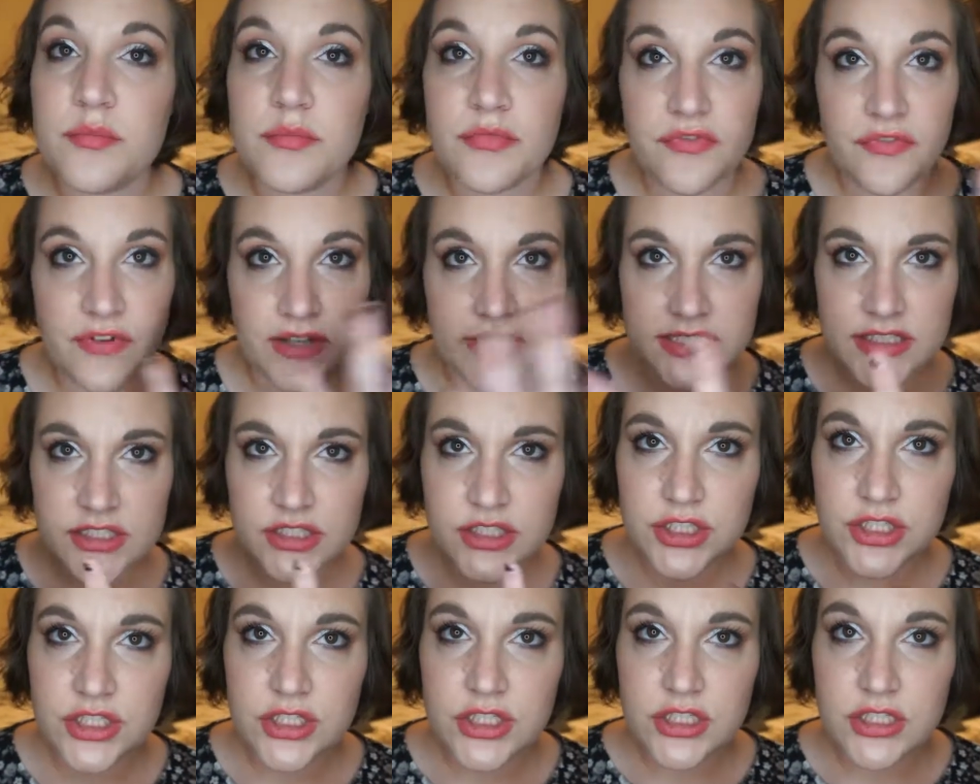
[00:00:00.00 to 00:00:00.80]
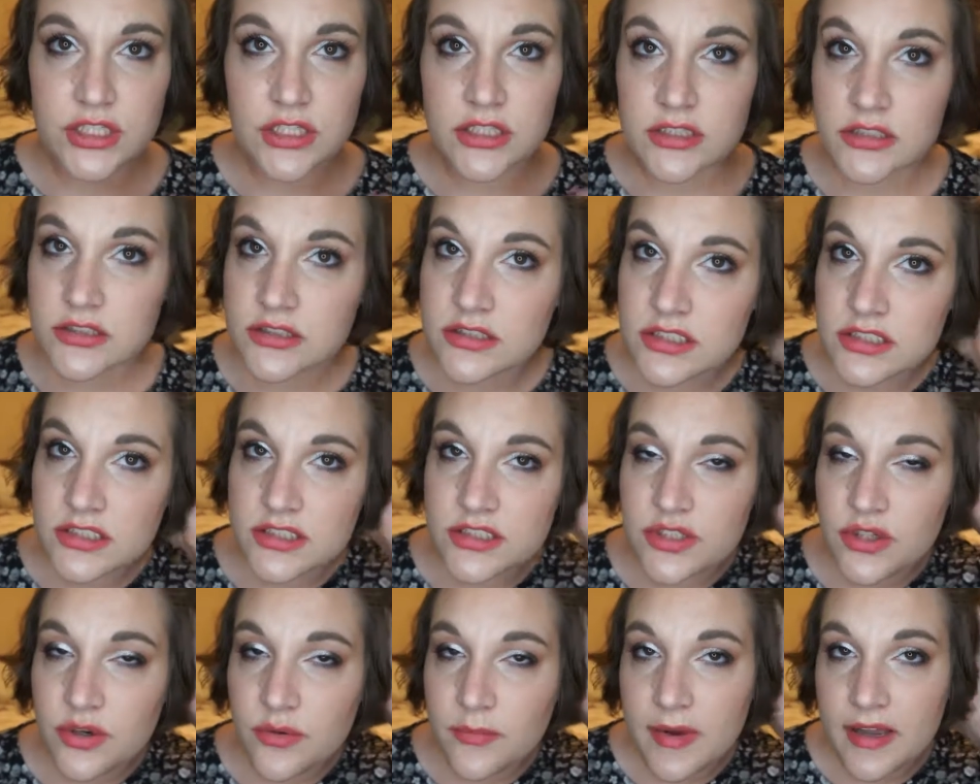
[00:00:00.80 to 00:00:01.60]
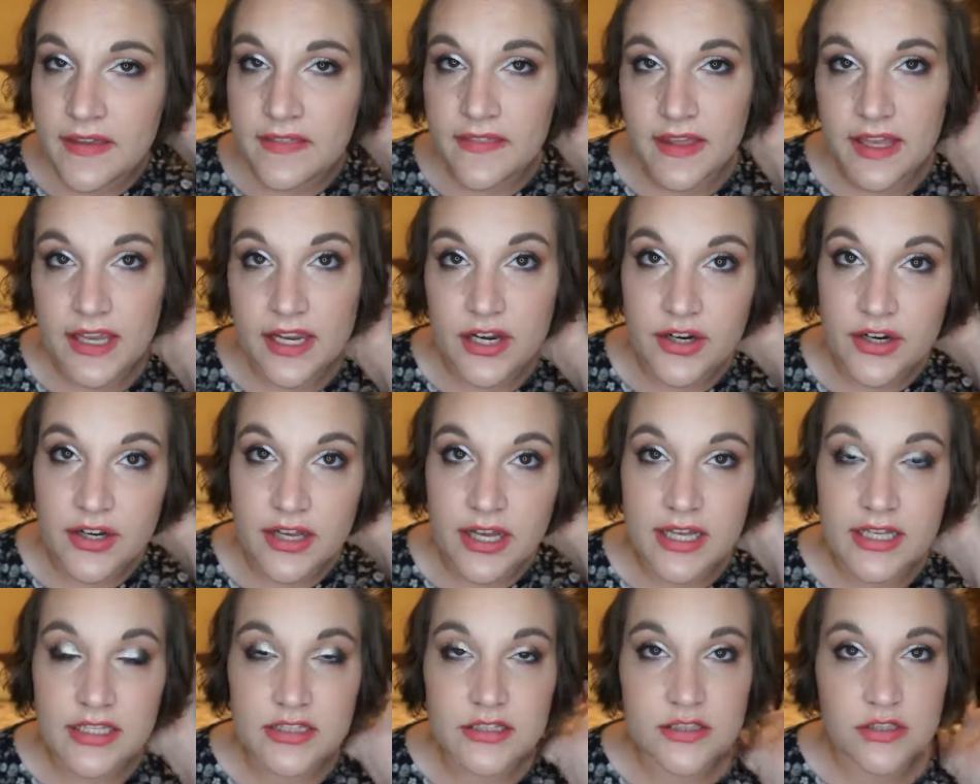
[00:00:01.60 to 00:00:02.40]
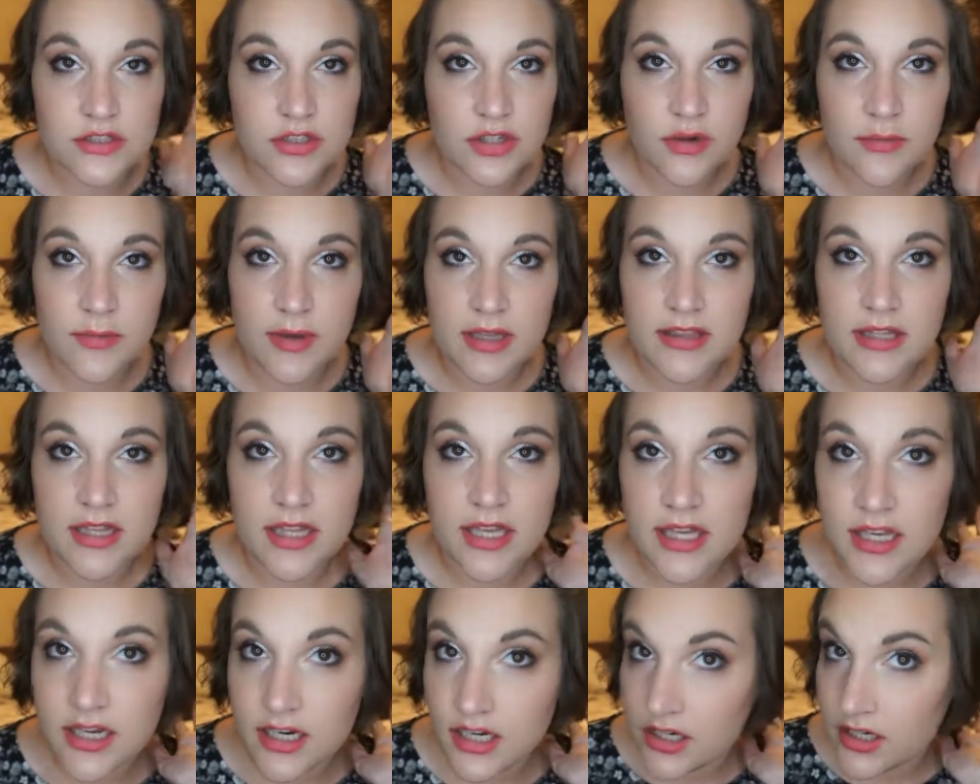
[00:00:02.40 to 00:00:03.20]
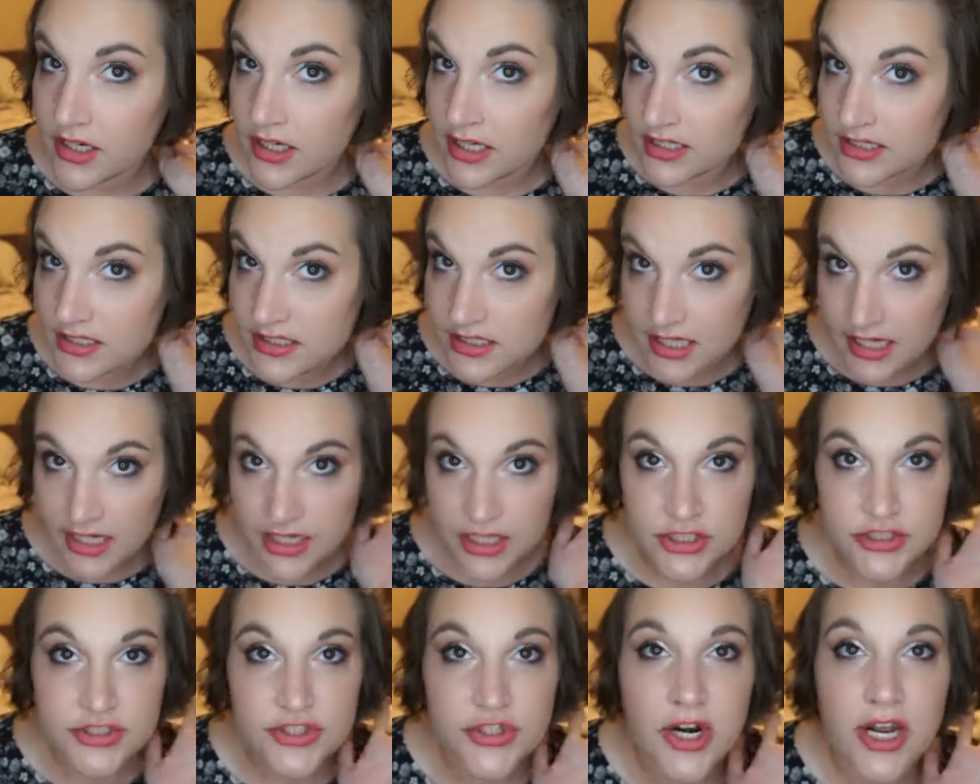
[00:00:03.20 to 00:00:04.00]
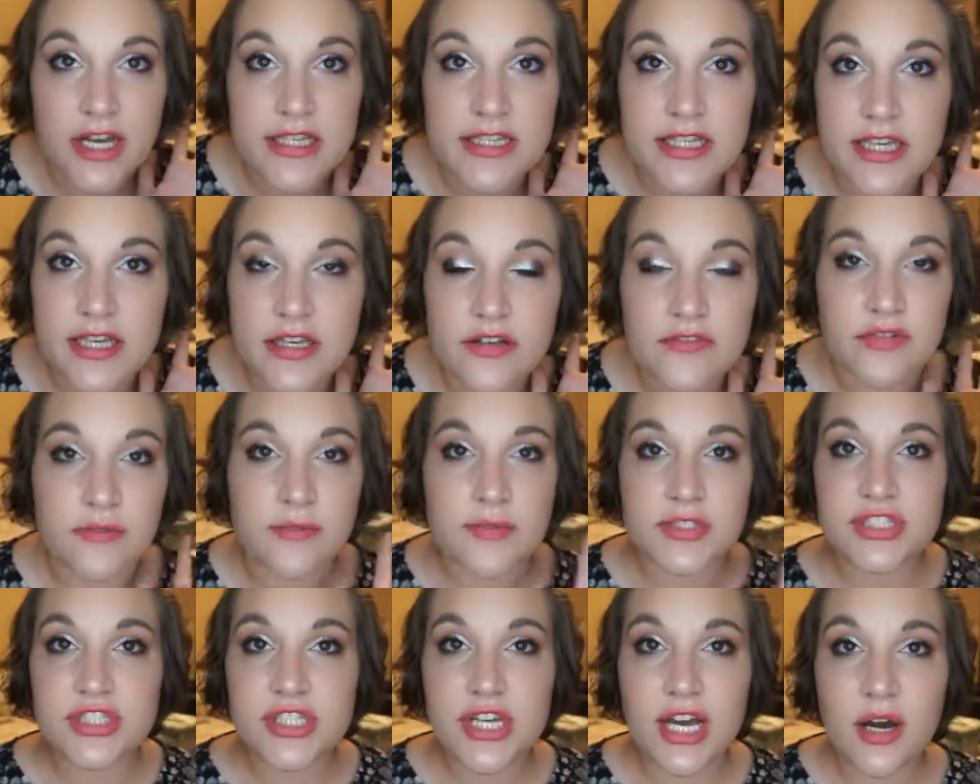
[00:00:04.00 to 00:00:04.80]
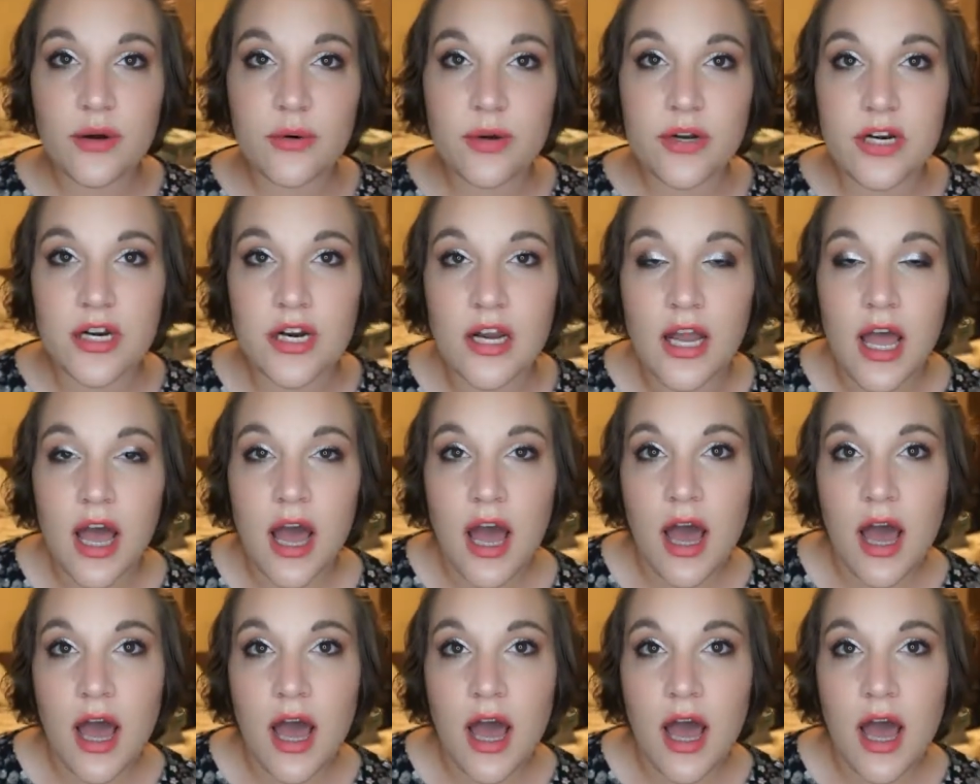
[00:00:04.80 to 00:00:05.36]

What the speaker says: face look. Just don't mind the hair, guys. Don't mind the hair. It's air drying from the shower.